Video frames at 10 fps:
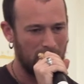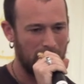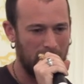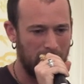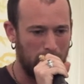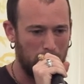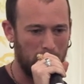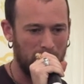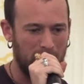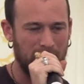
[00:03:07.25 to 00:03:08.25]
And
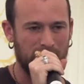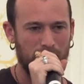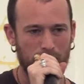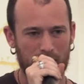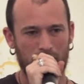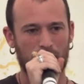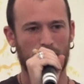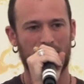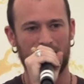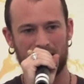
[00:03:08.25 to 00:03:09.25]
so you can
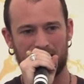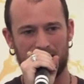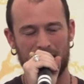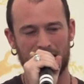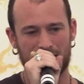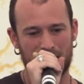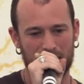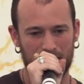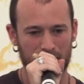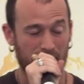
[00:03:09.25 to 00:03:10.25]
create these things
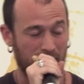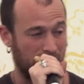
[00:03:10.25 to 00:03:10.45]
and